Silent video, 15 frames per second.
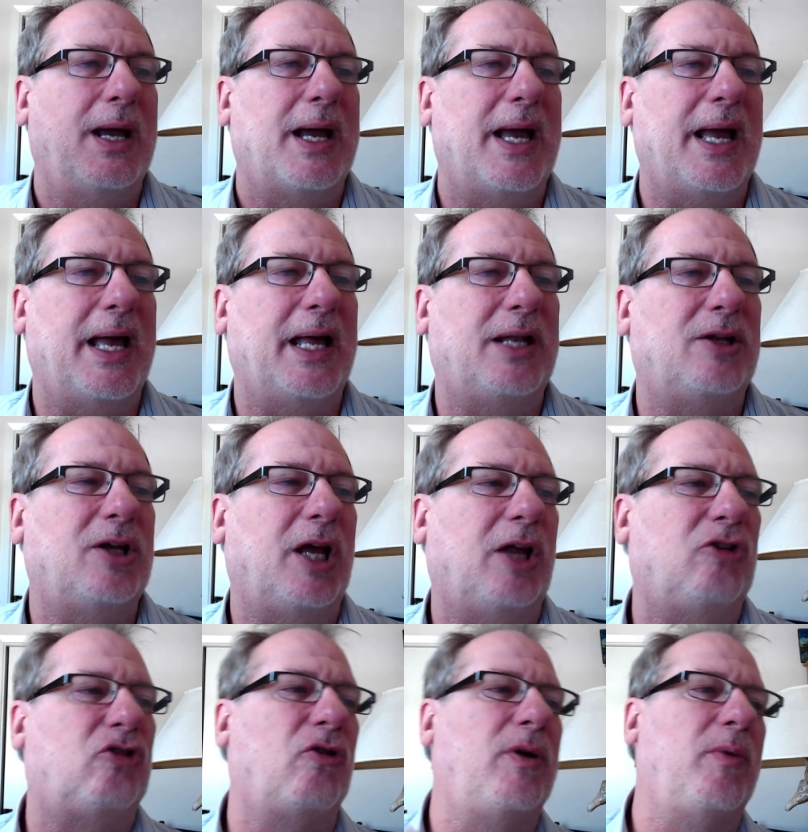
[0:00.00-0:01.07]
And,
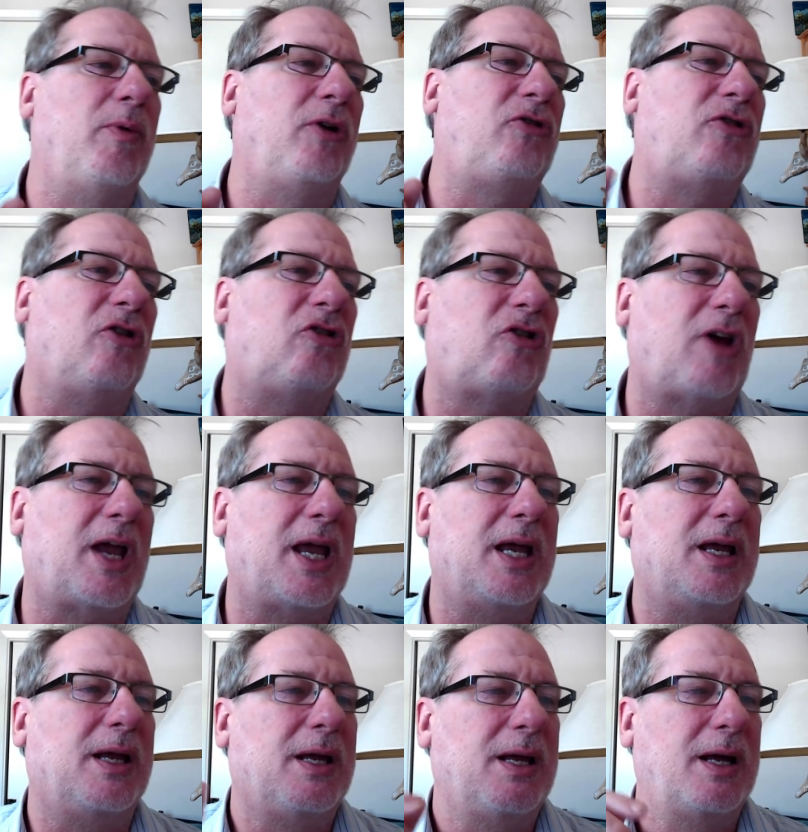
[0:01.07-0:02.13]
and so he wants to
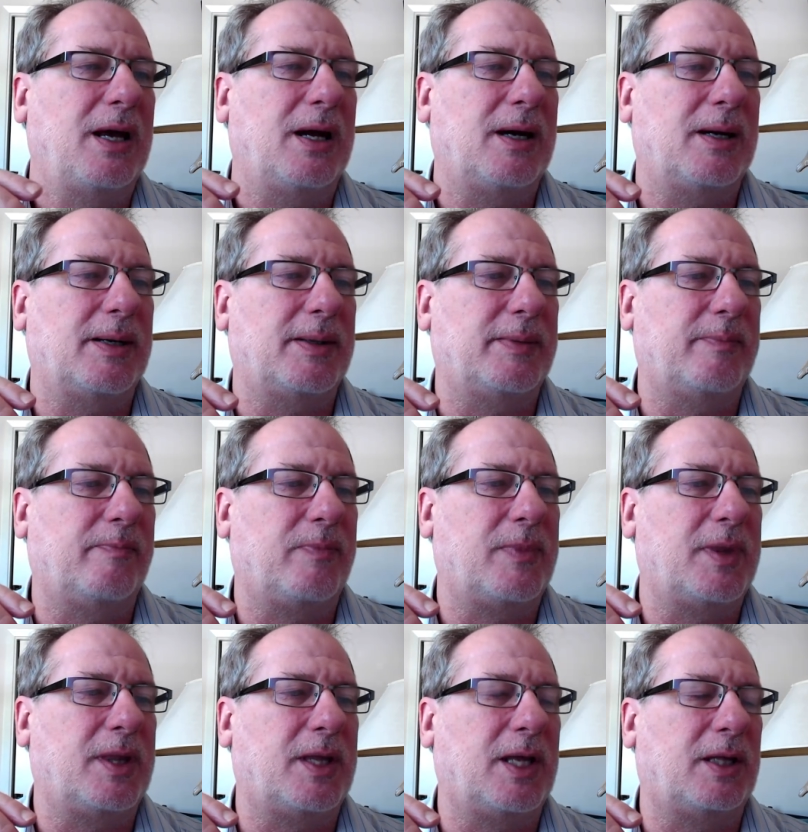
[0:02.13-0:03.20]
say um,
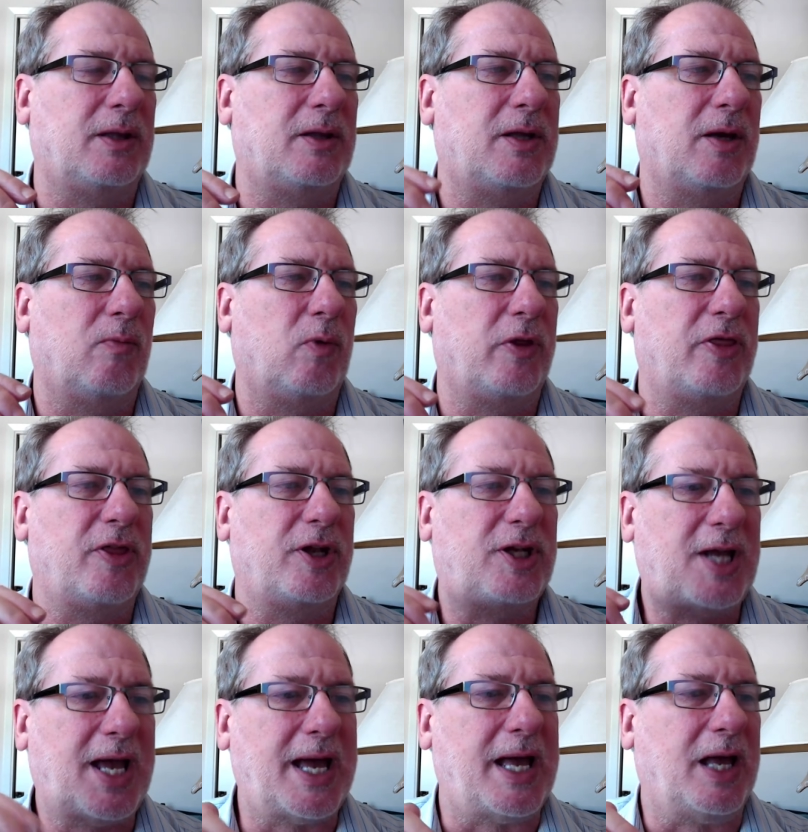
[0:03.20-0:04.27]
that, that with the
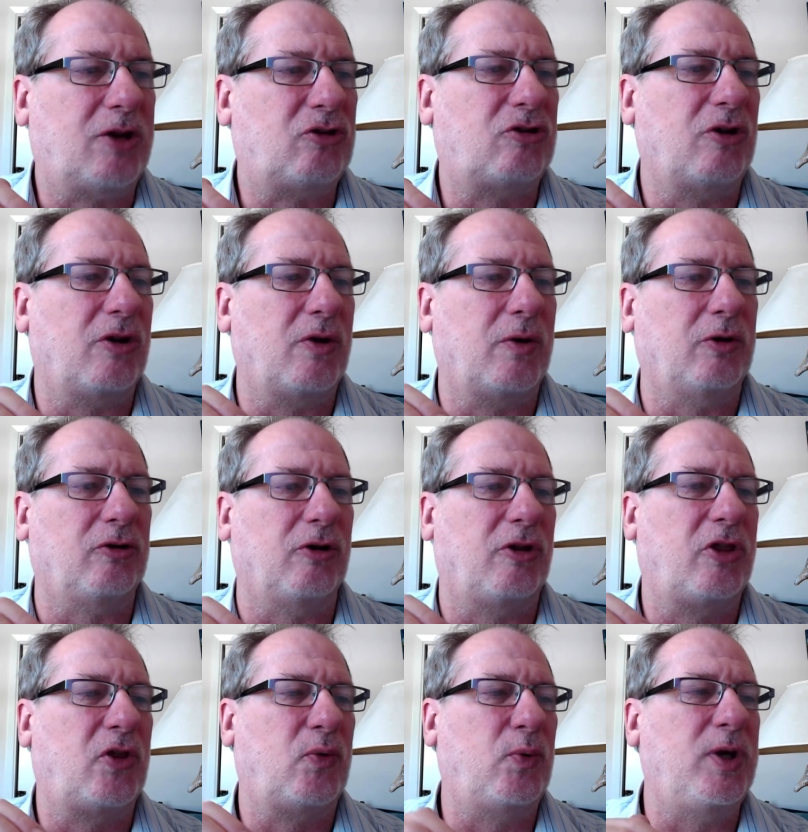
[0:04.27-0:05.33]
text, there is a
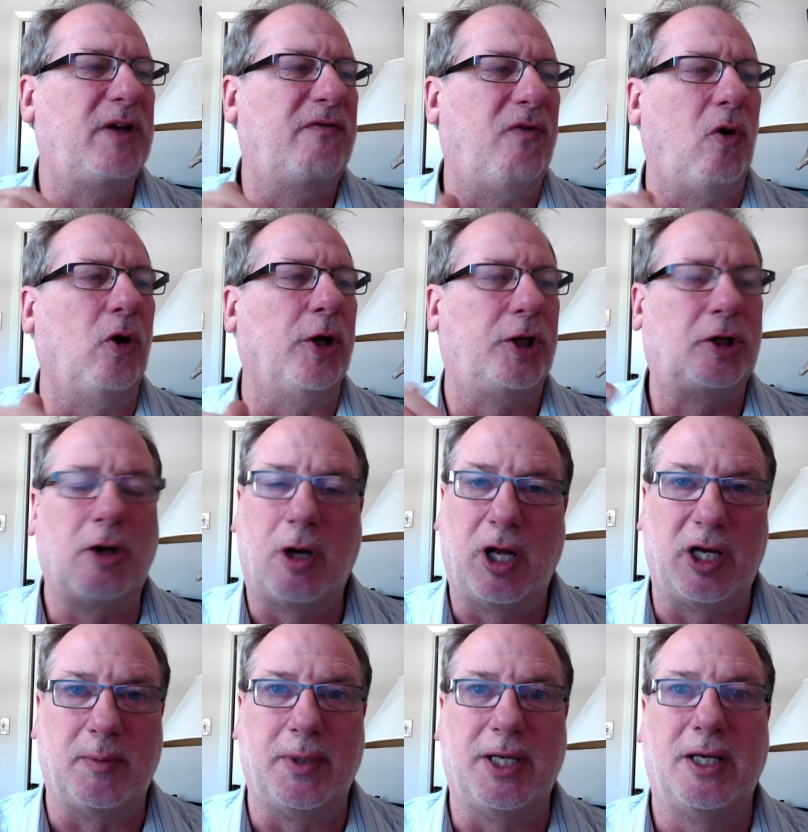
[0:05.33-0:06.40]
threefold
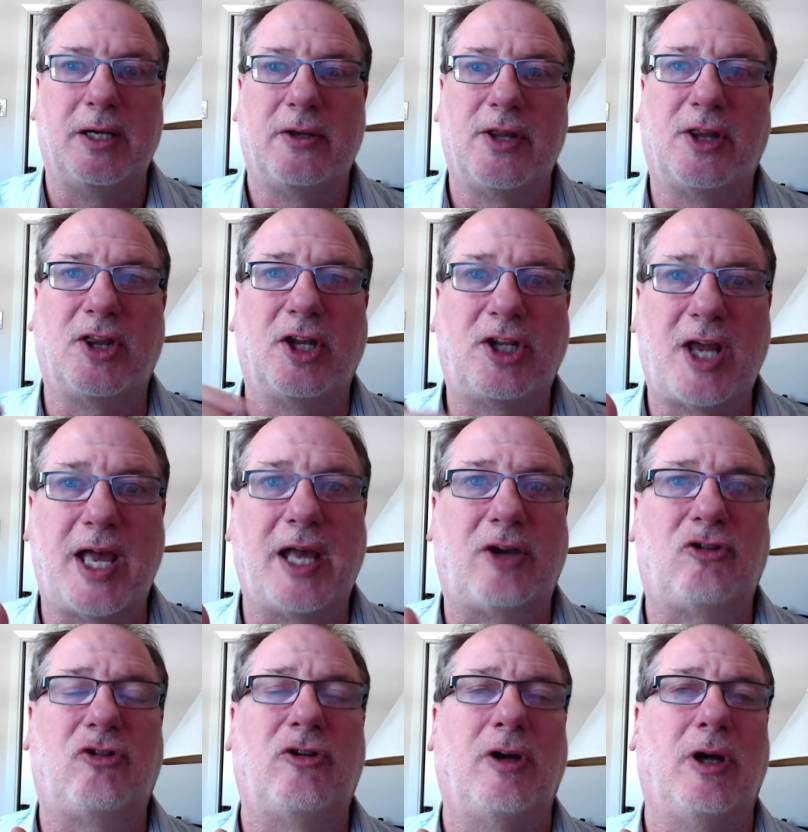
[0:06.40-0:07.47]
autonomy that the
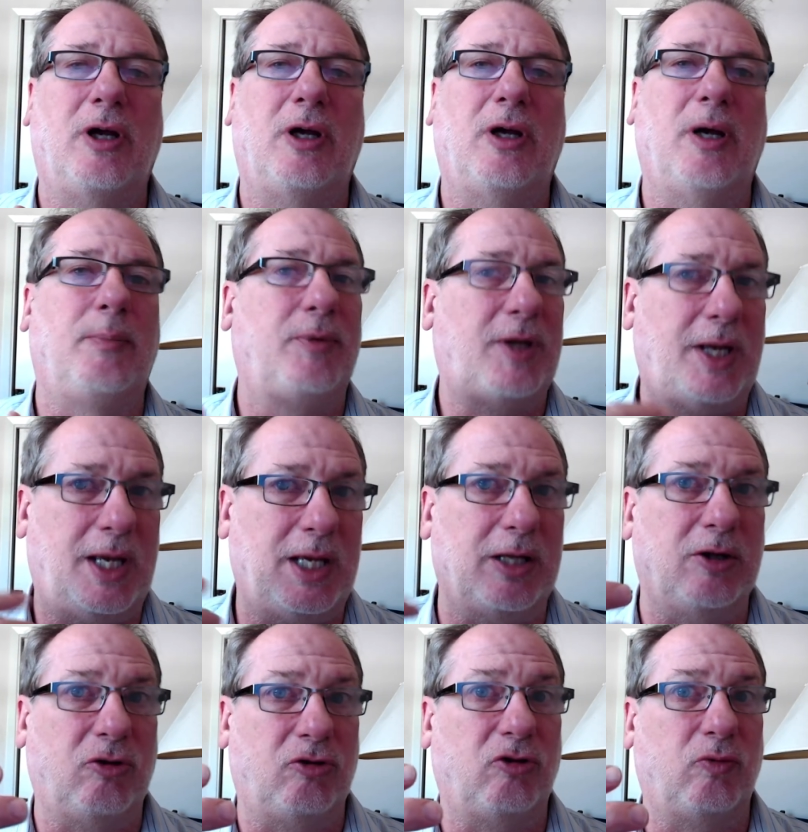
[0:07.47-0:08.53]
text uh,
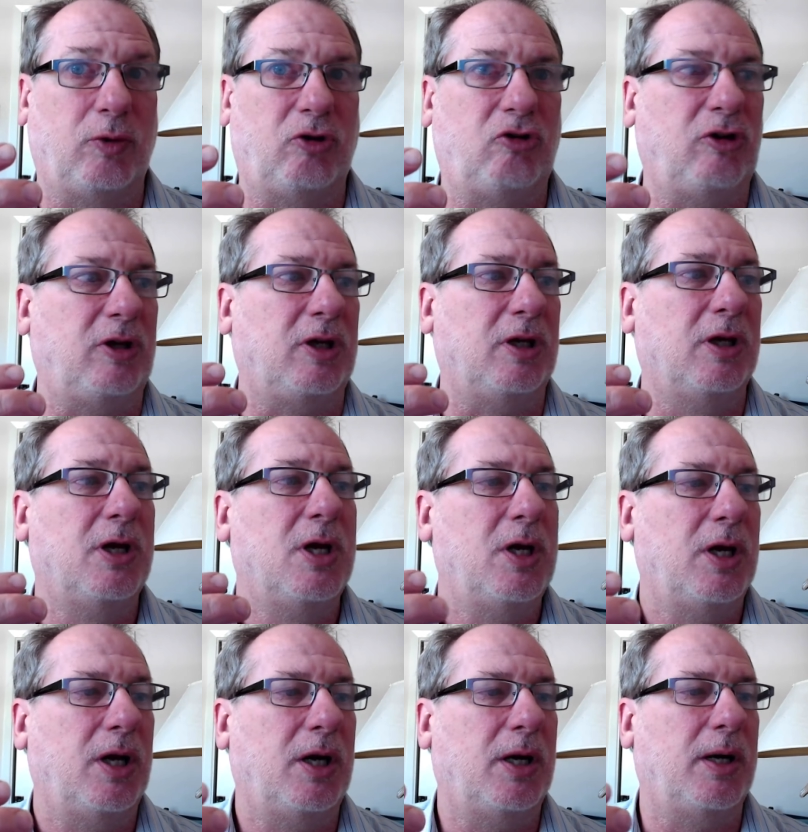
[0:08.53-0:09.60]
obtains, as we see
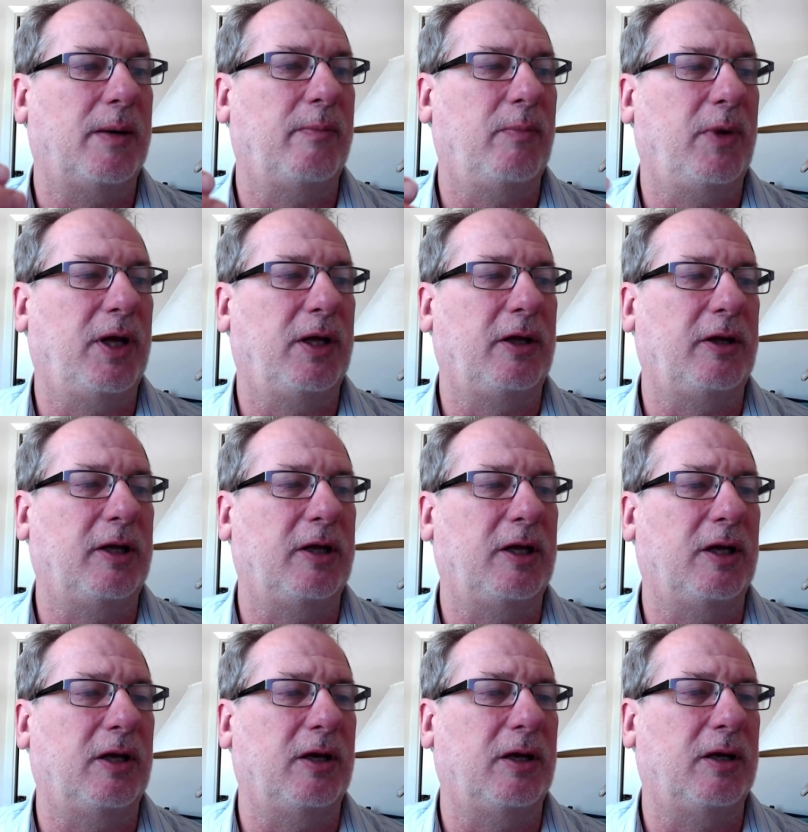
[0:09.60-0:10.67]
um, eh,
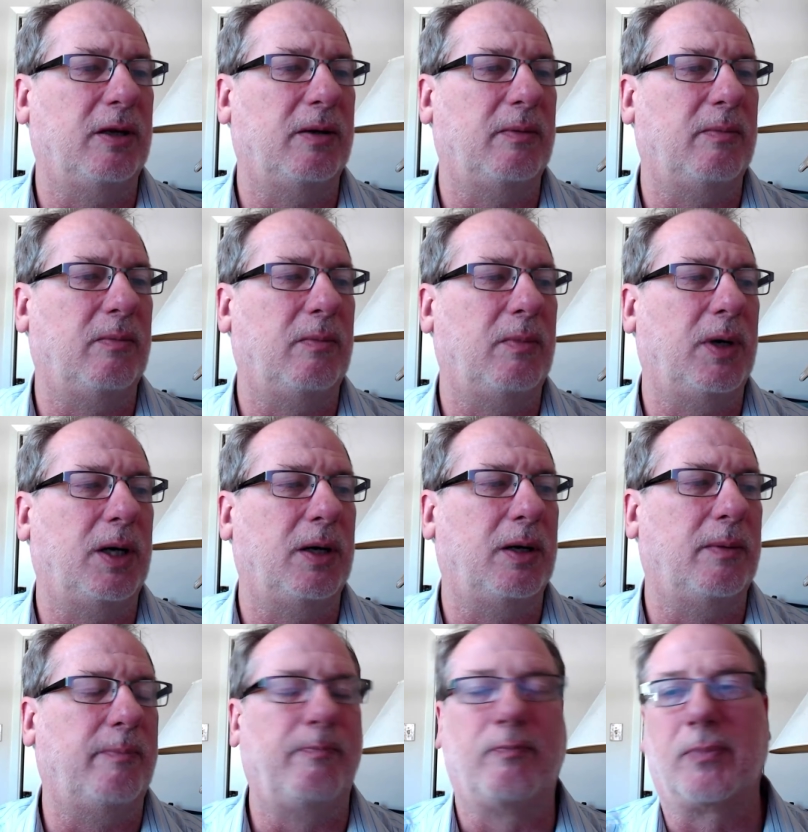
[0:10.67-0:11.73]
the, uh,
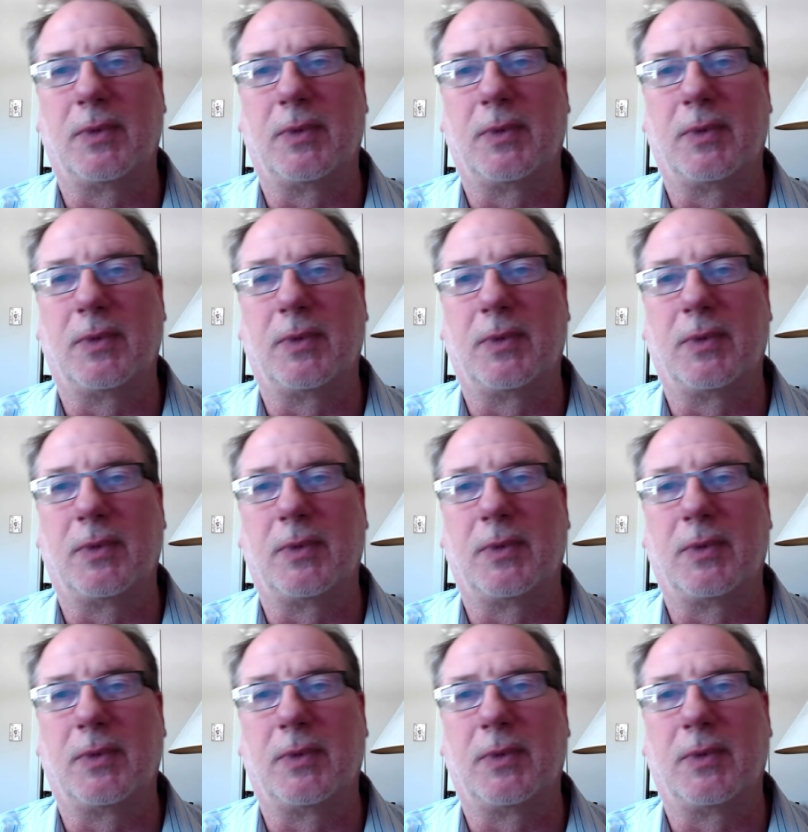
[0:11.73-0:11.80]
um,